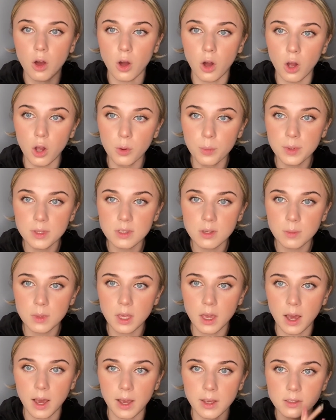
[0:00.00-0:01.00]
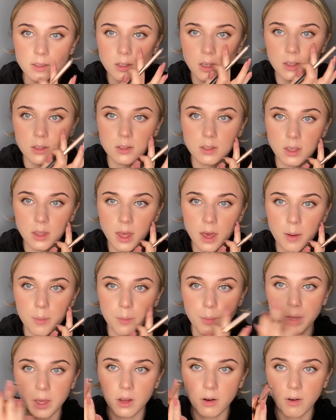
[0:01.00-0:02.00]
opens up the eyes. Can you see
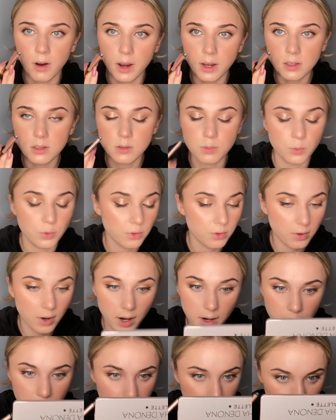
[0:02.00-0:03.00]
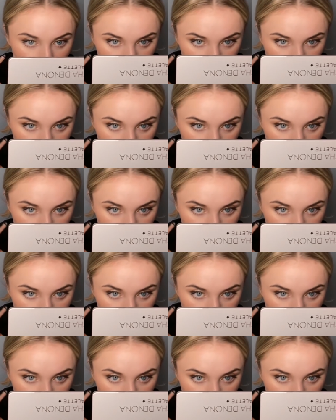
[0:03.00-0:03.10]
that? Bigger eye, smaller eye.